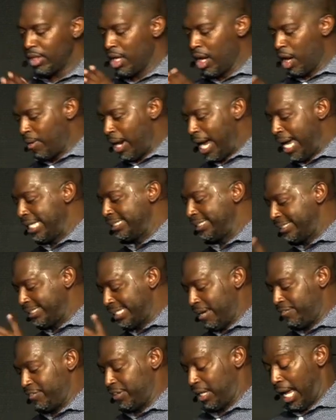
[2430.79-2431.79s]
All right,
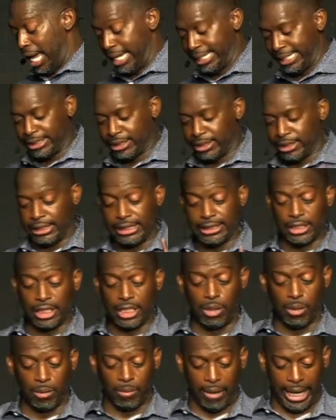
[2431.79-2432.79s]
seven. I, this, is, this is a
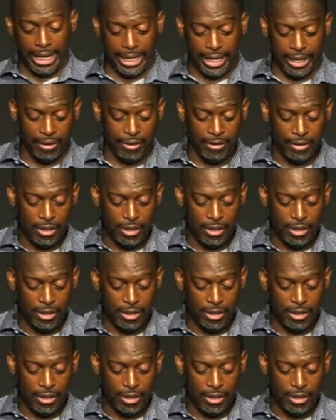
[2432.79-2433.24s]
good one right here.